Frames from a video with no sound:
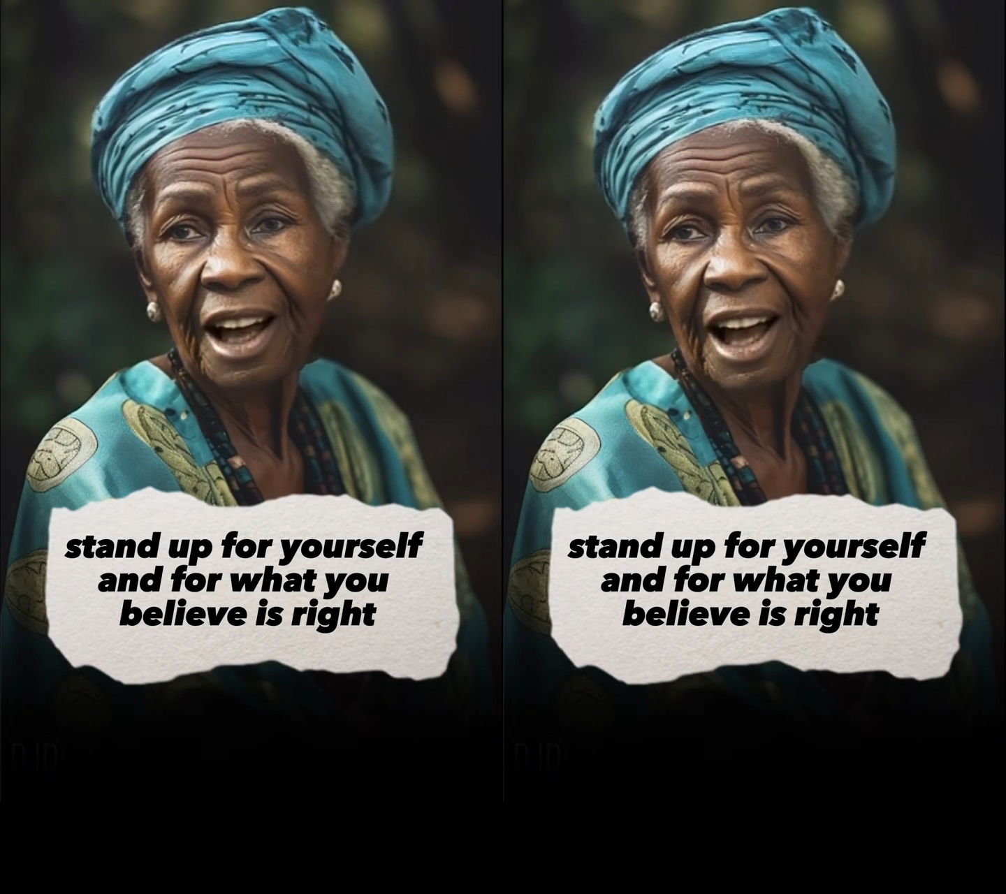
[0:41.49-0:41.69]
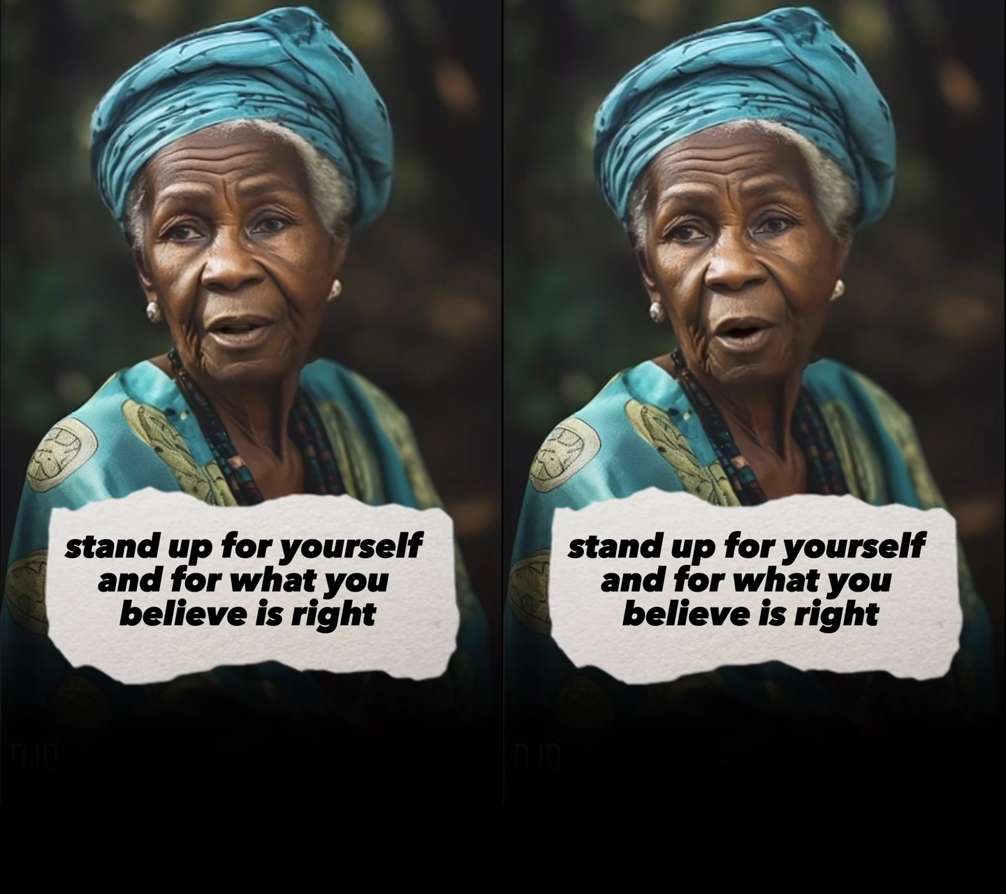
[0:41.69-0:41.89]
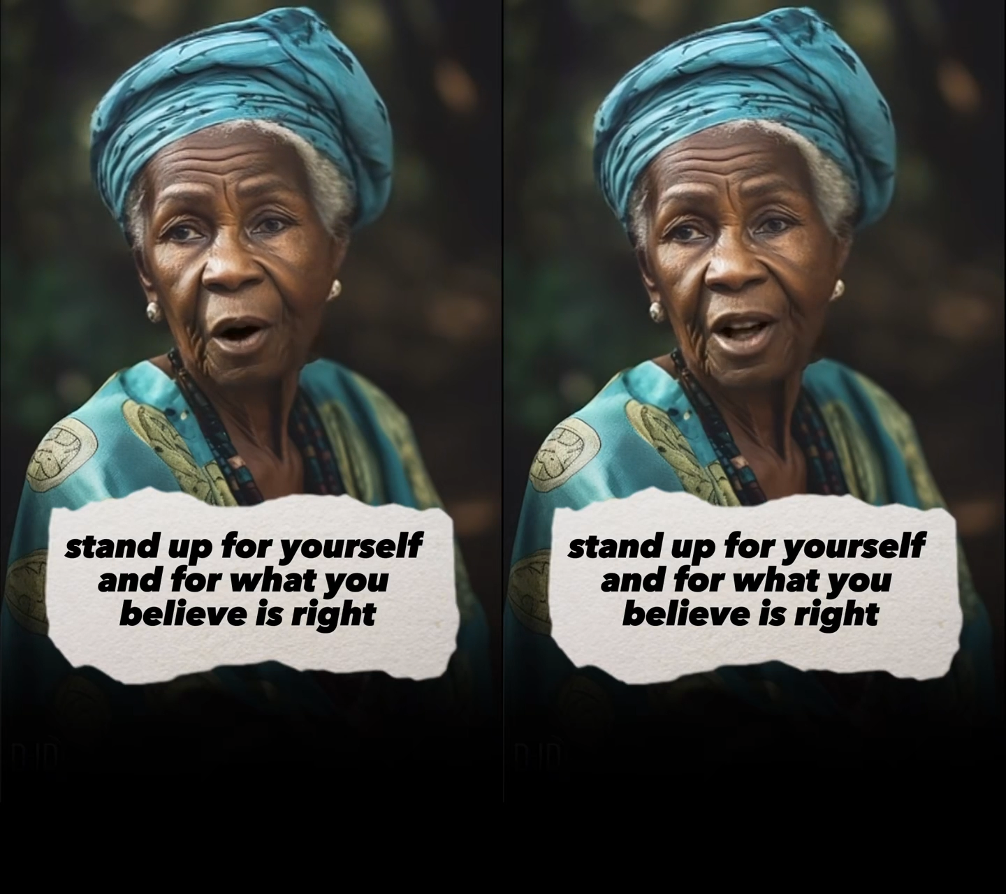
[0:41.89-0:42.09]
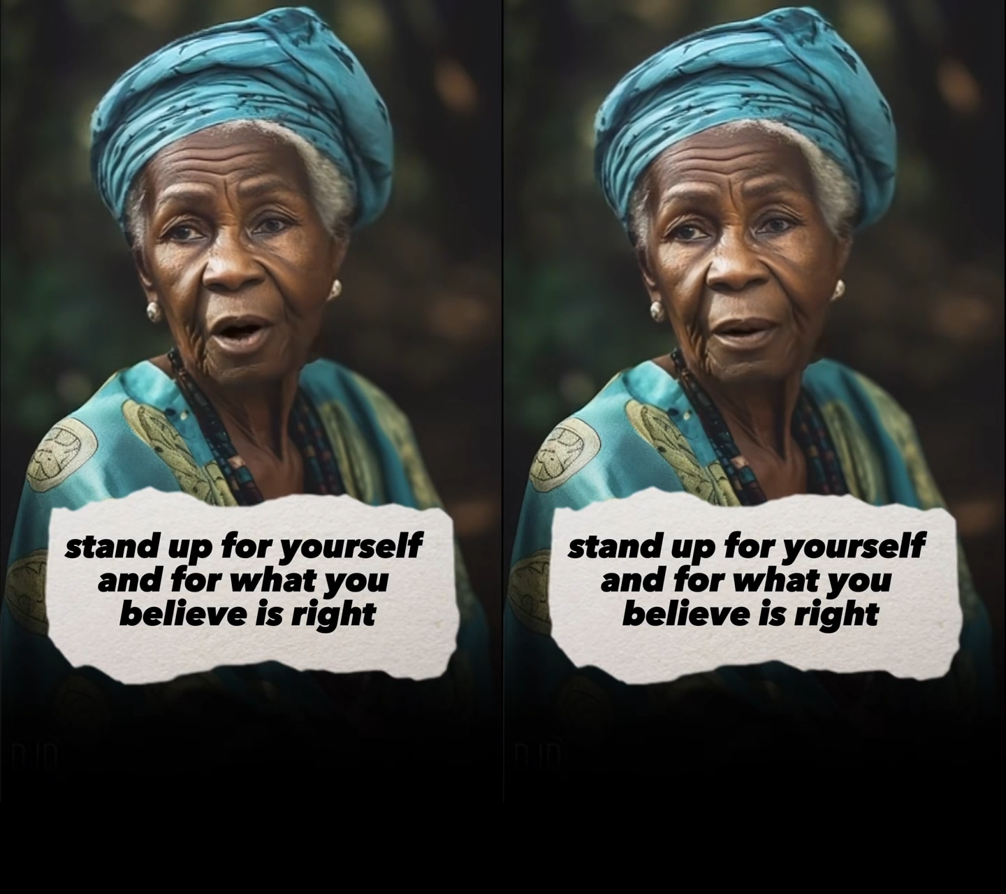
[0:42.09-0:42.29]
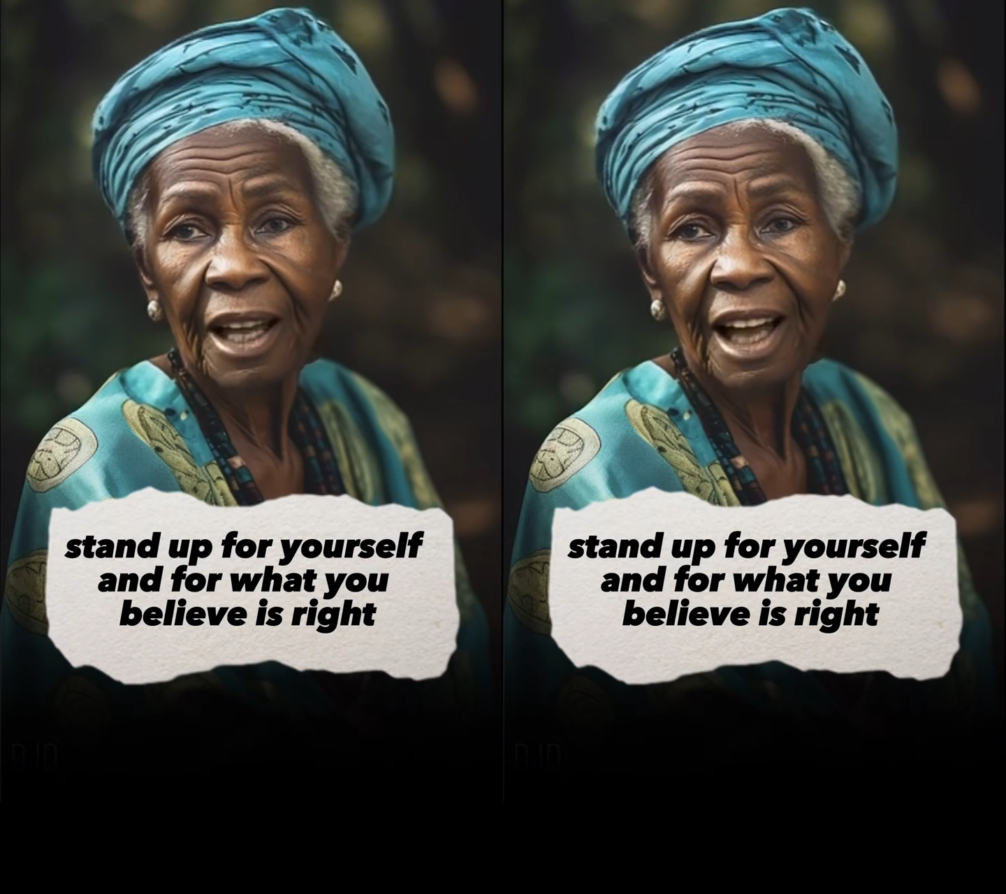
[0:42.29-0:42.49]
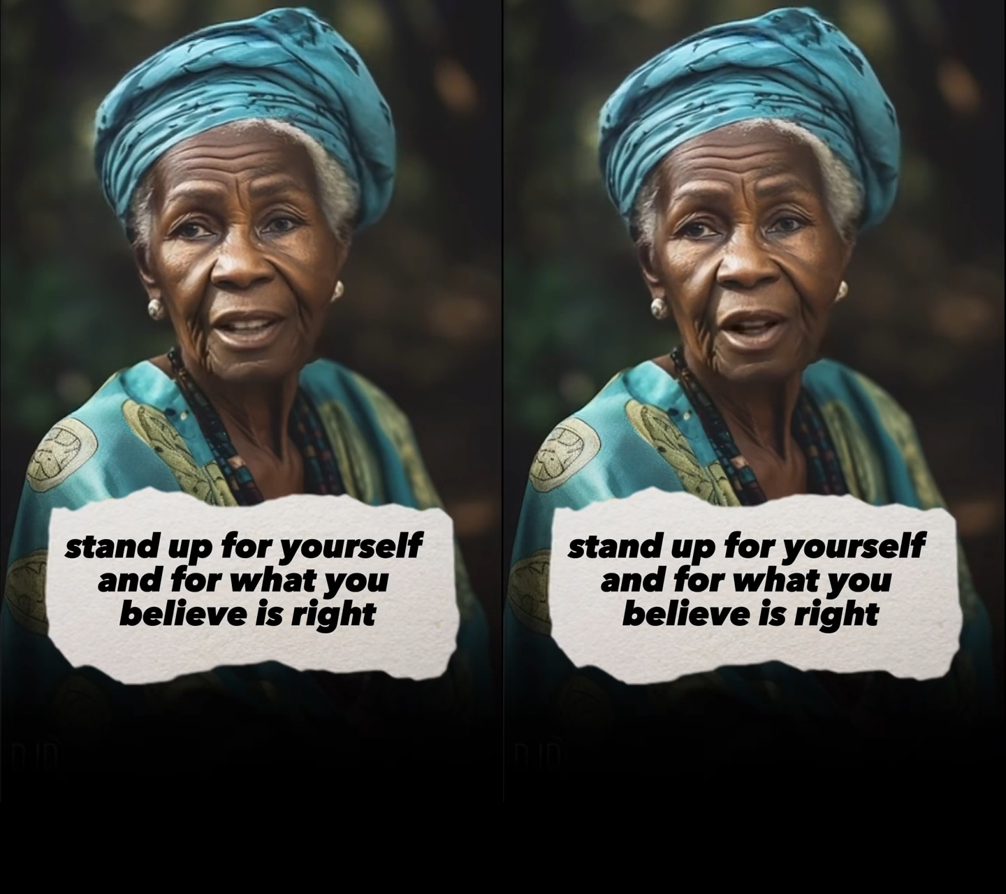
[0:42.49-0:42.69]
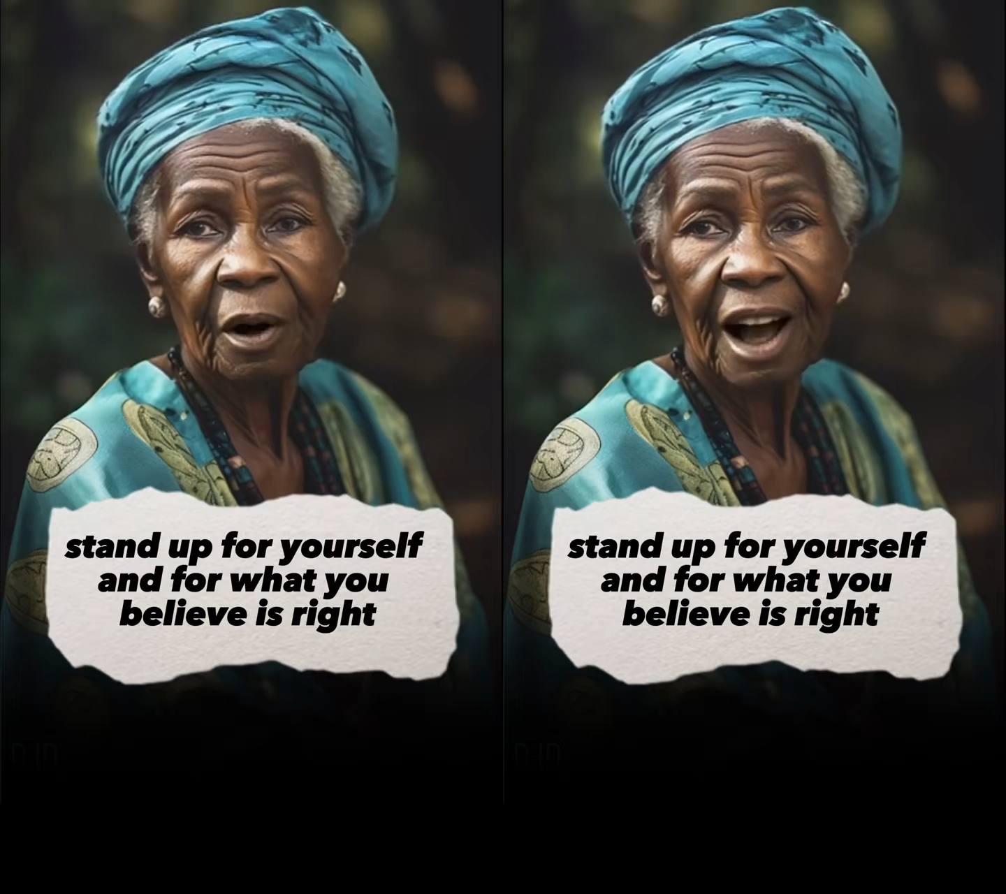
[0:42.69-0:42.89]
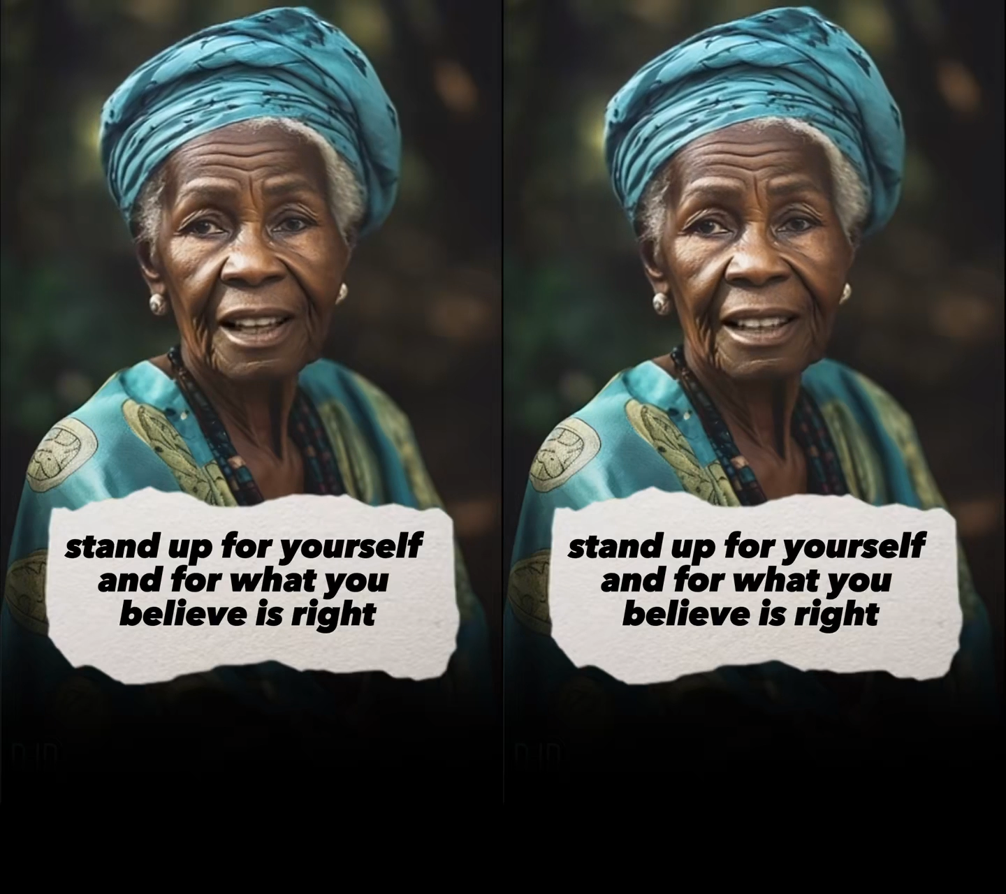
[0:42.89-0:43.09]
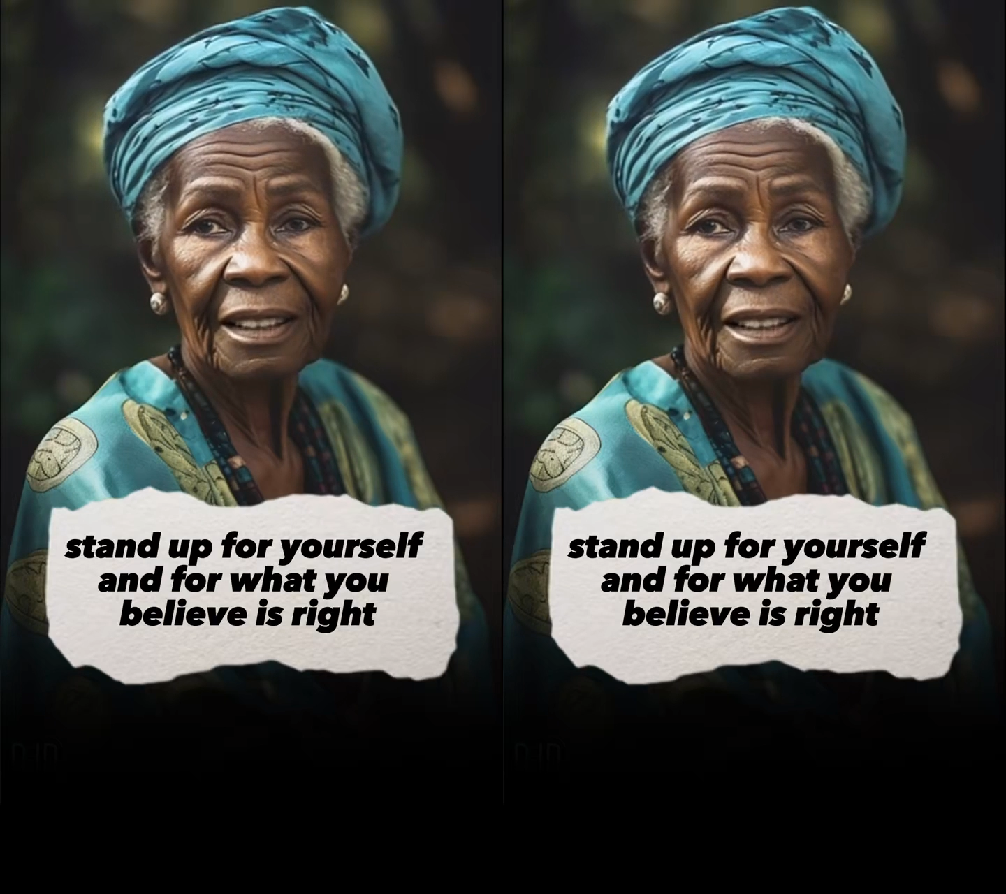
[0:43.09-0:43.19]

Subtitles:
and for what you believe is right.